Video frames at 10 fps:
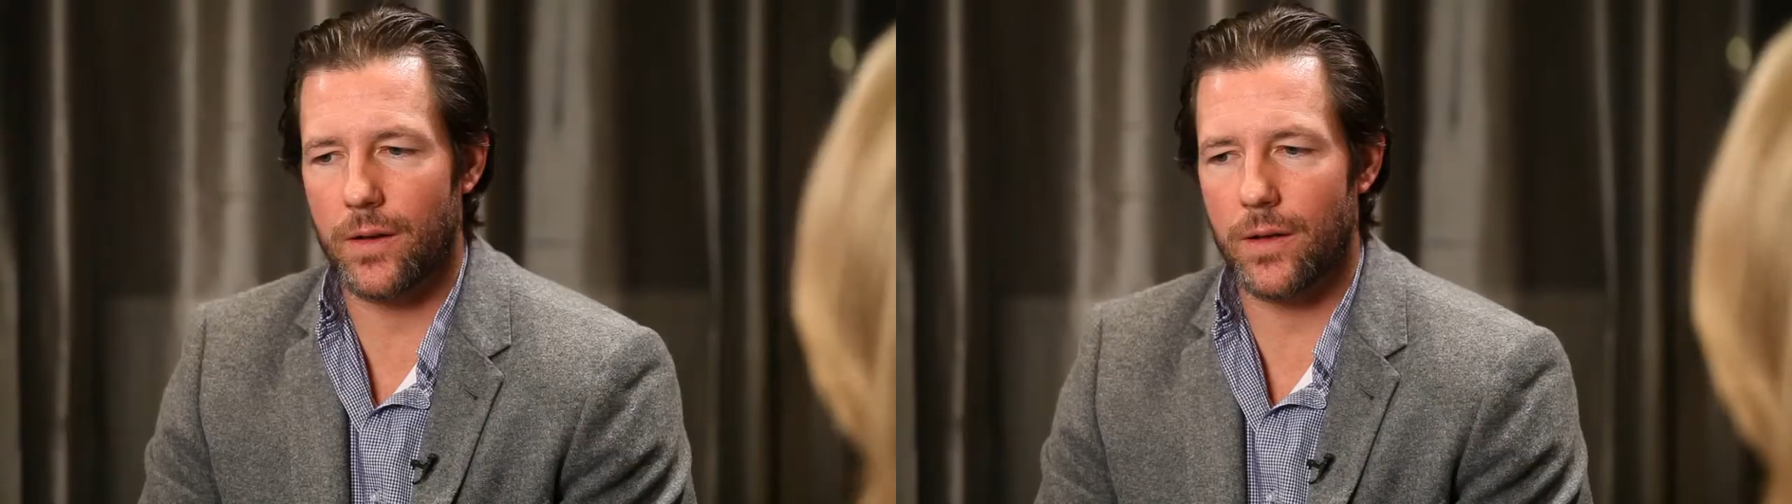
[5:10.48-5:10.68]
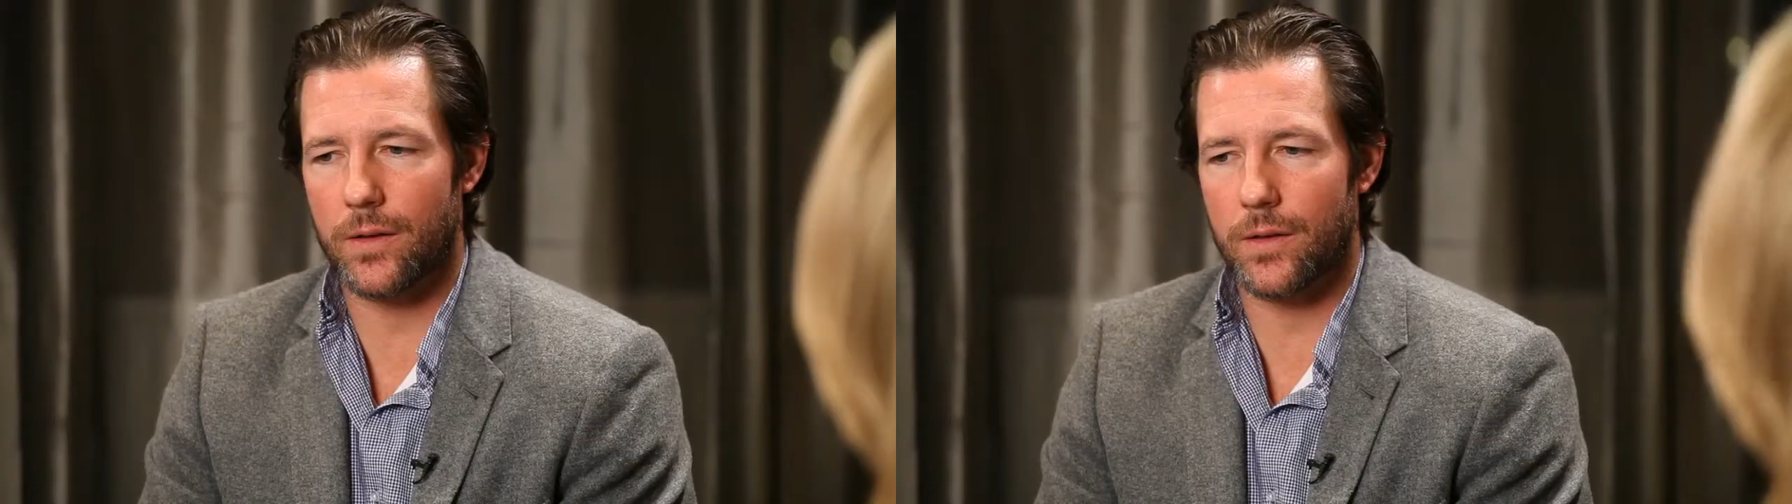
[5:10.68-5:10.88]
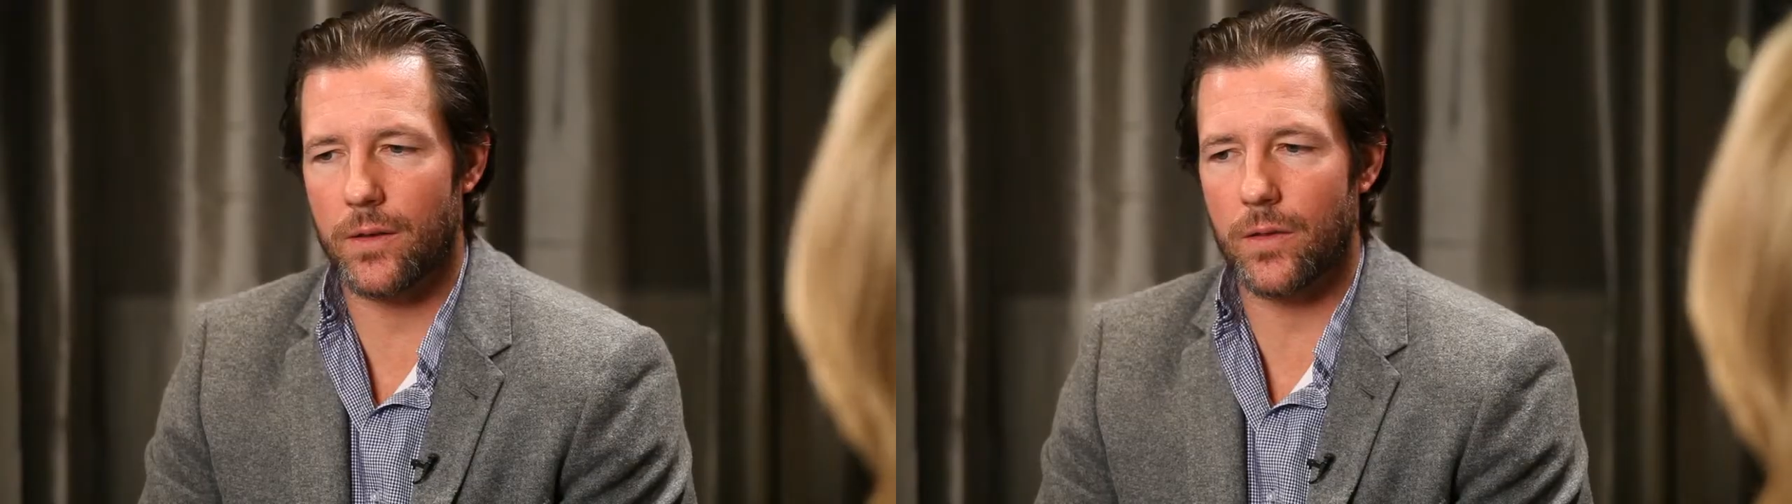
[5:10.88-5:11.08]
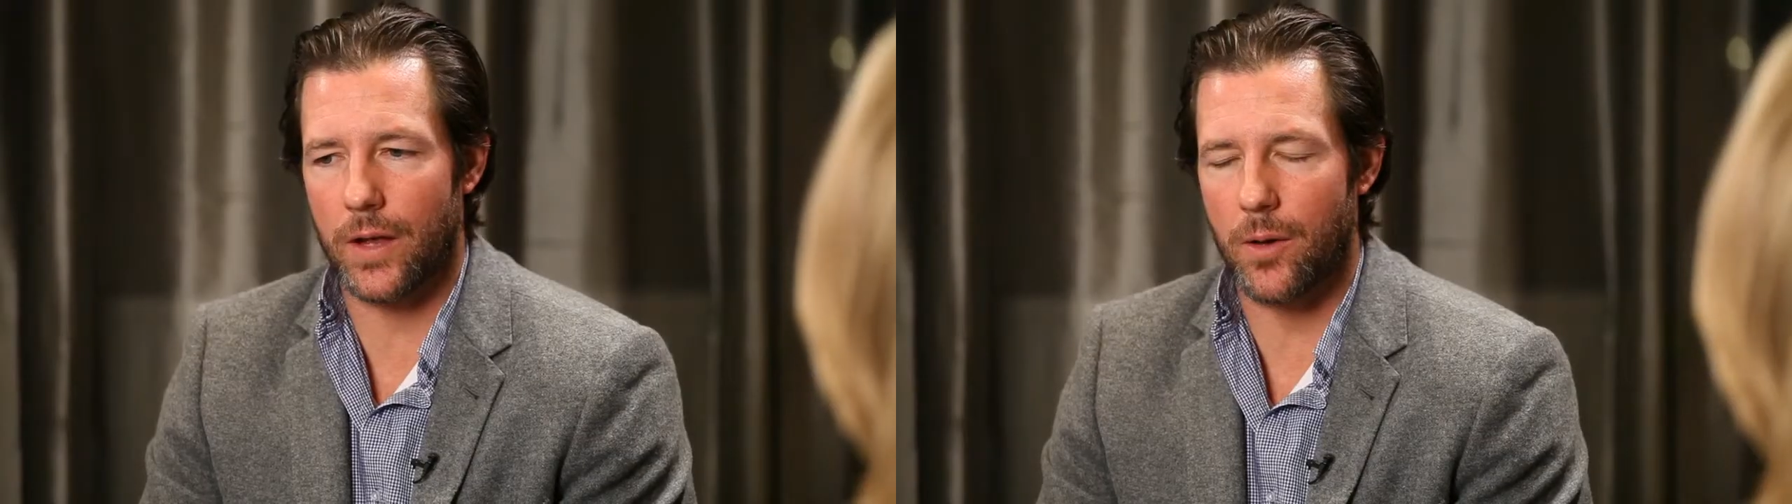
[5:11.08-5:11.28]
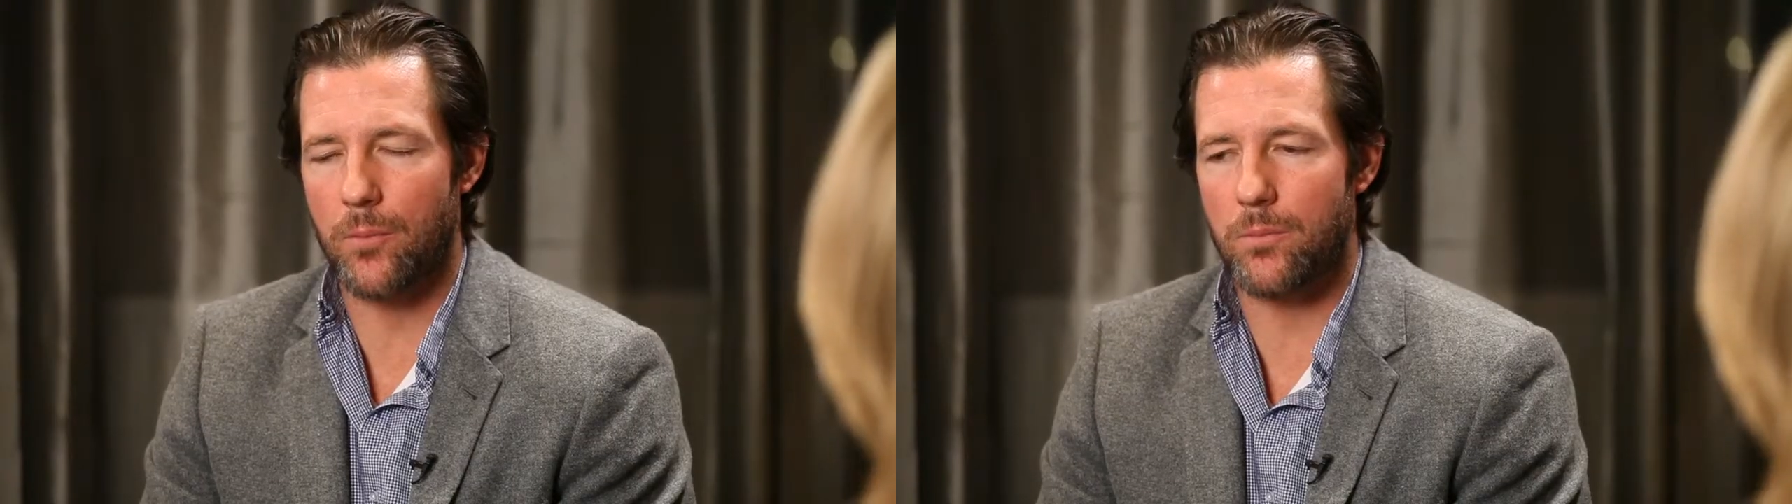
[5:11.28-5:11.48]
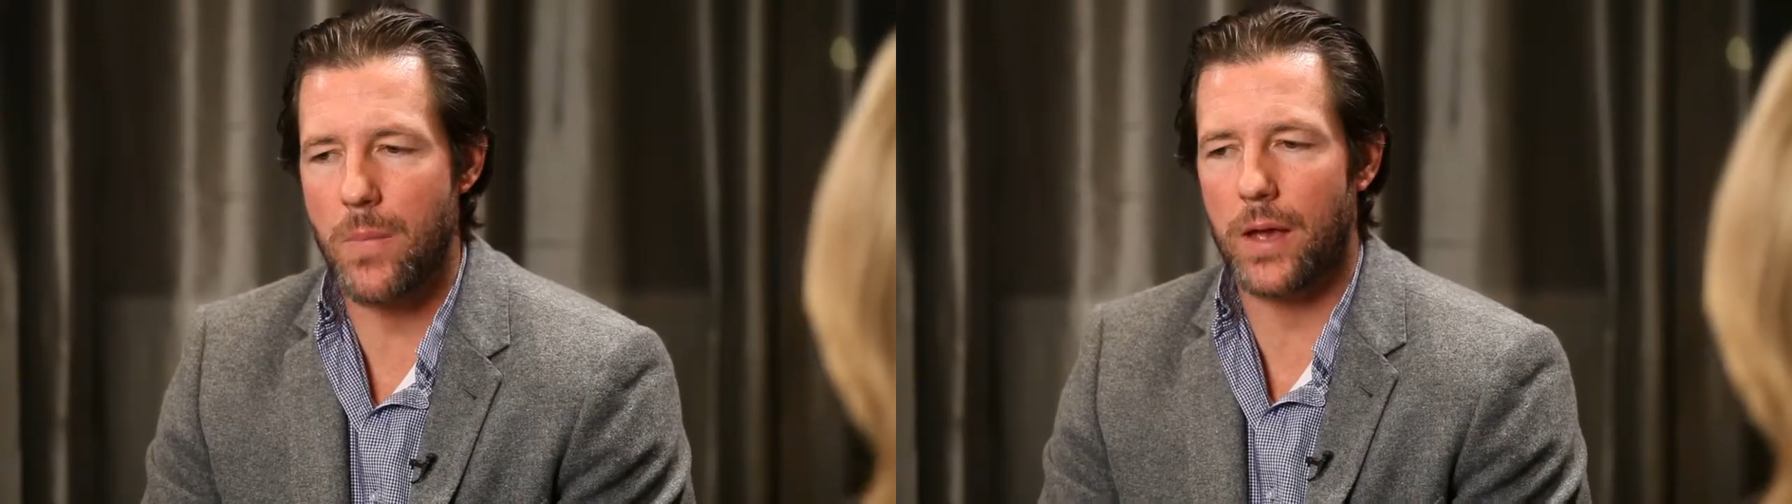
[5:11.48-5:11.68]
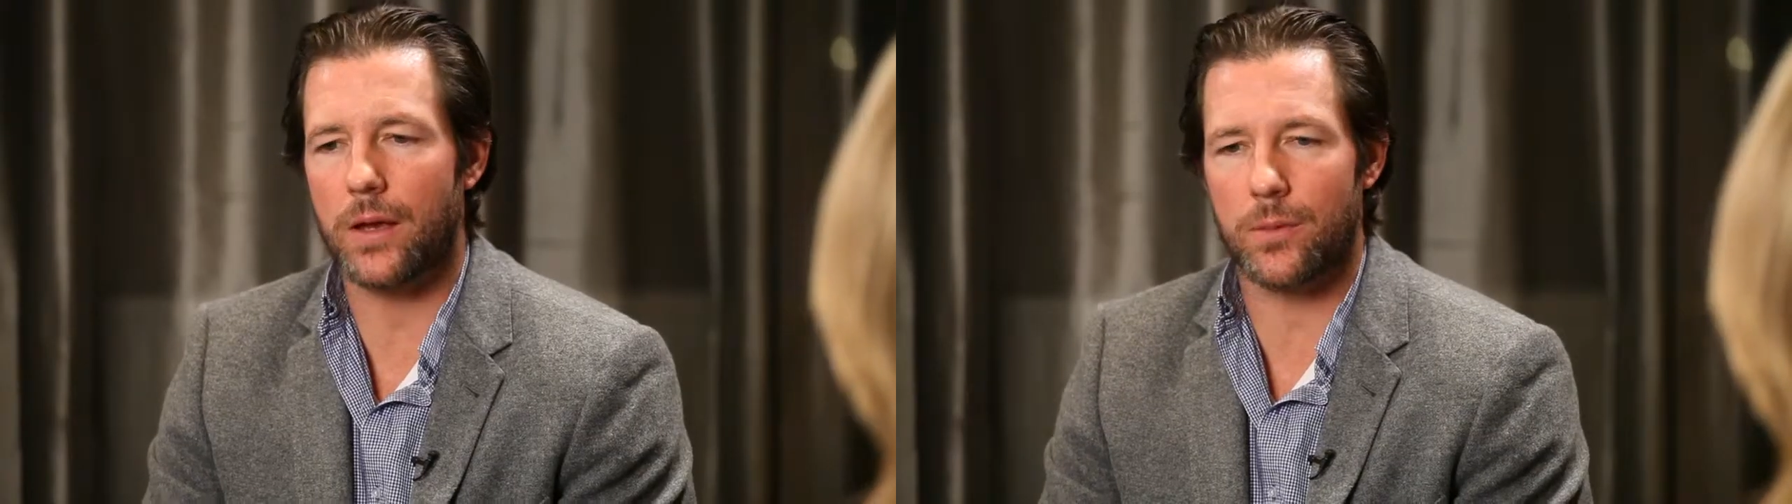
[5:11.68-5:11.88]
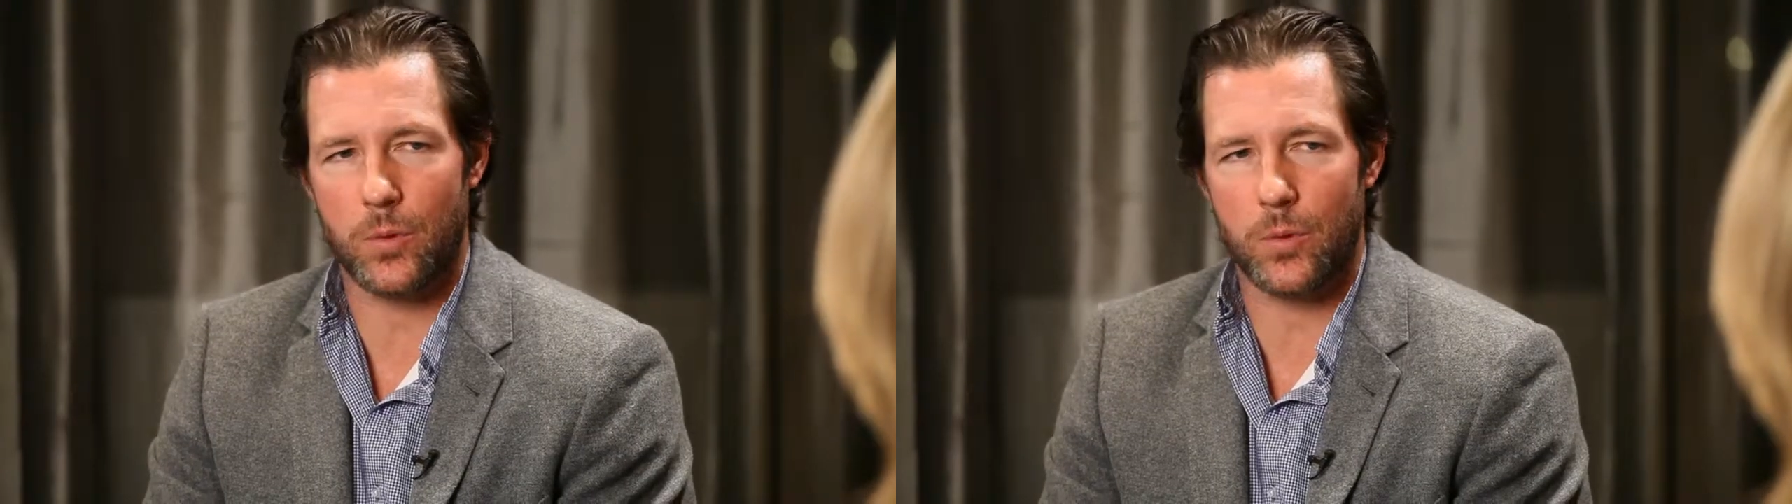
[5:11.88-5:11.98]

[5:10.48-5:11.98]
Burns? Like making